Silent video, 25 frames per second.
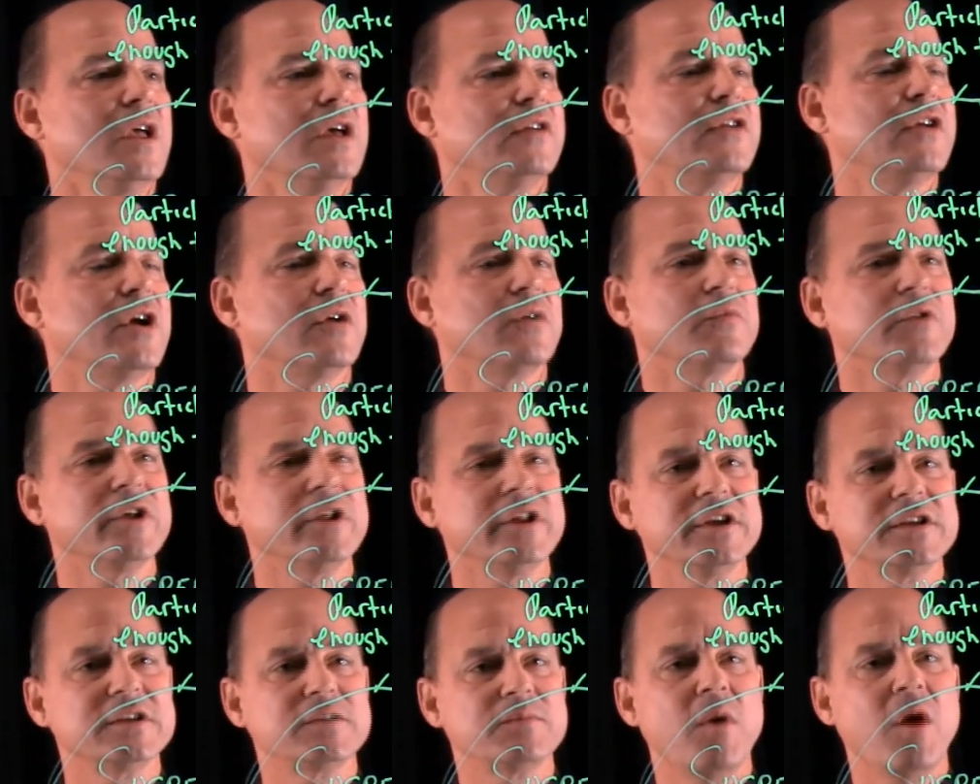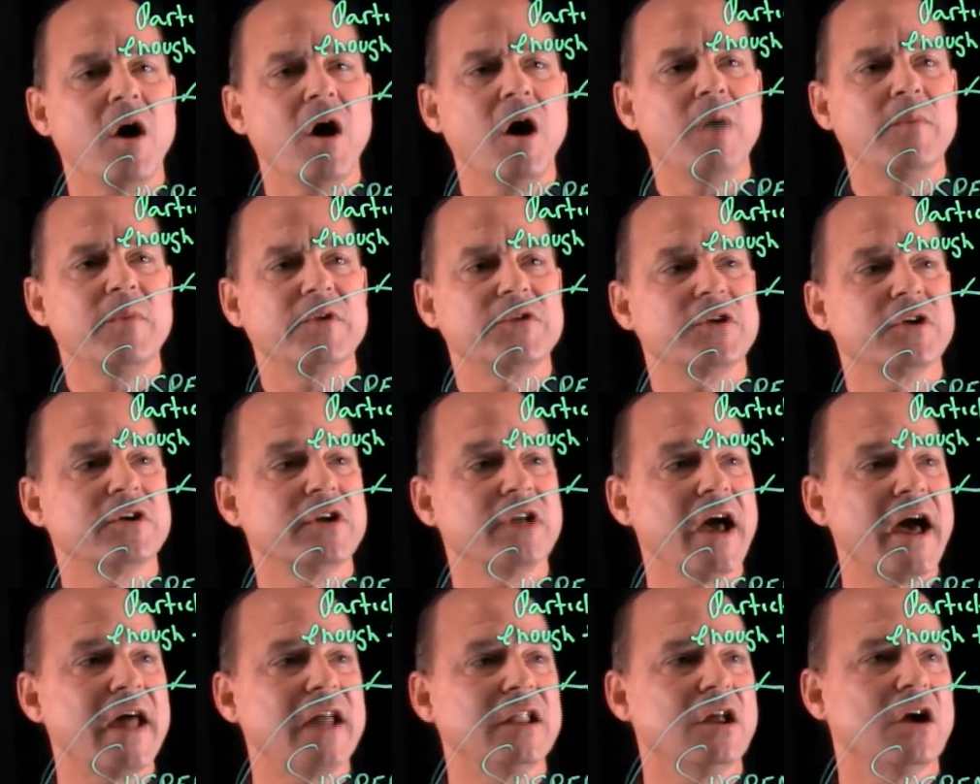they're really small, but they're
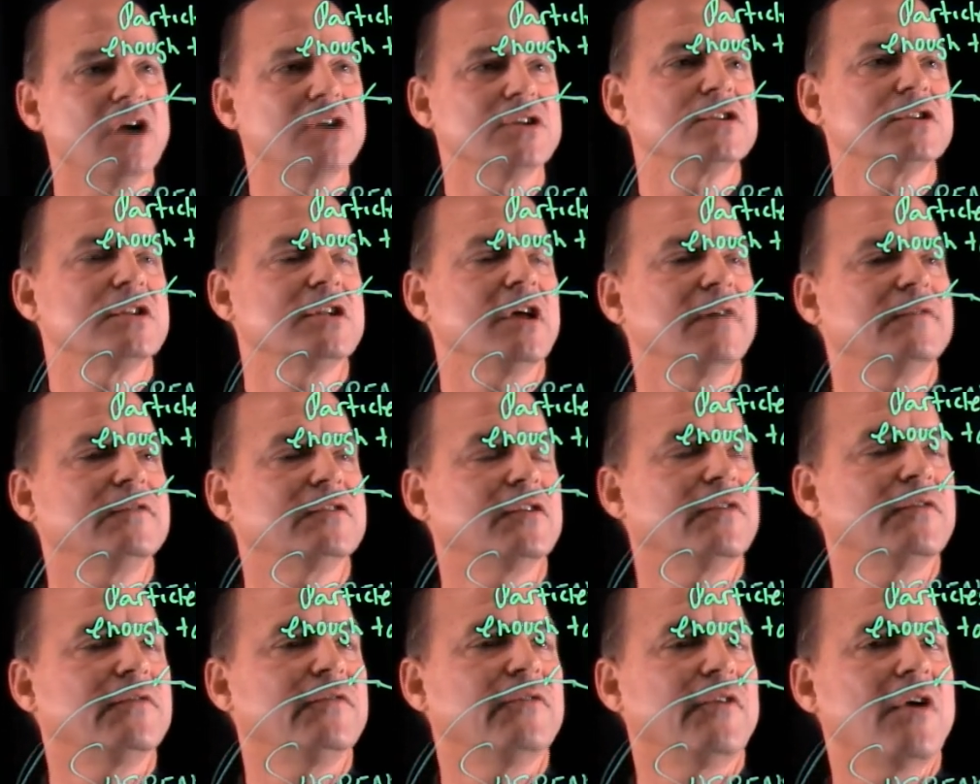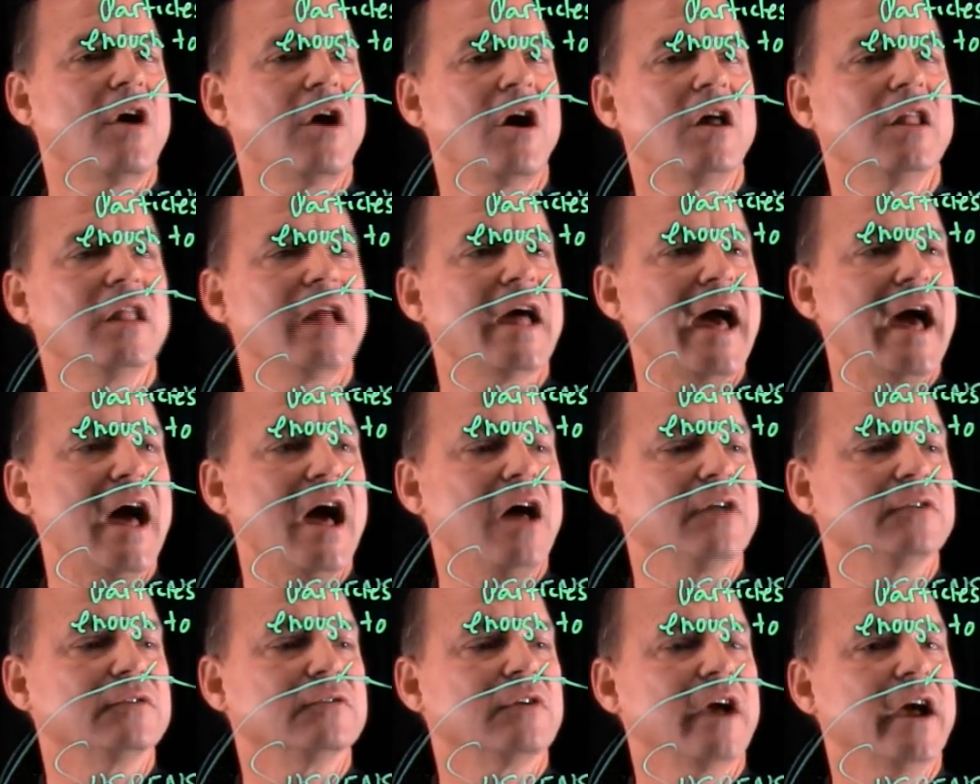not large enough to fall
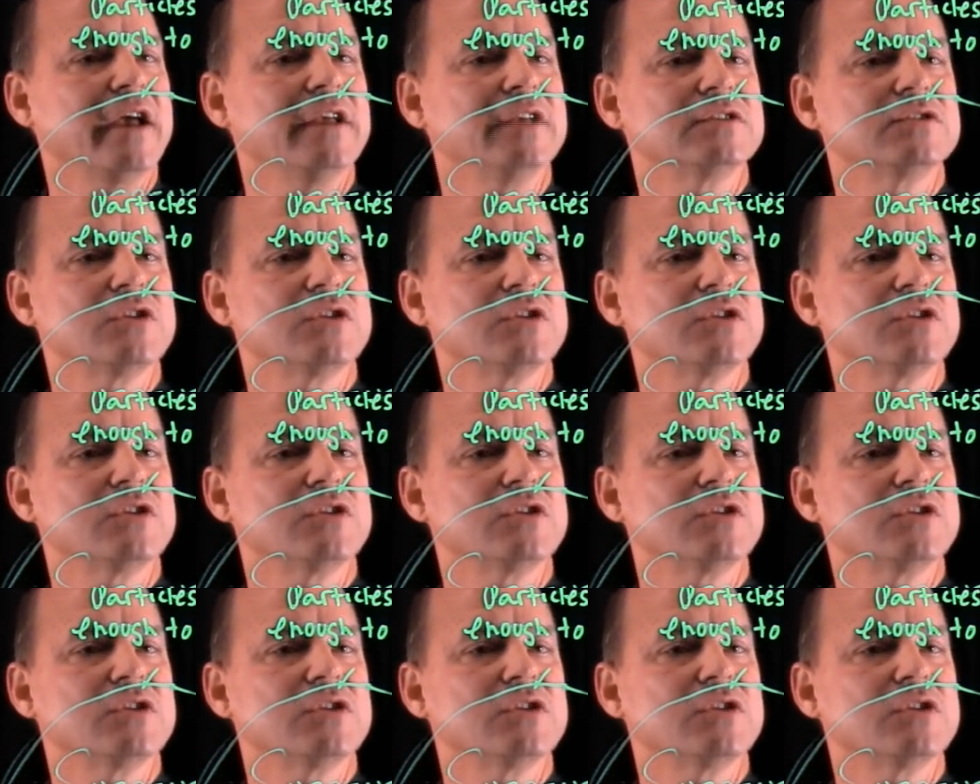out, right?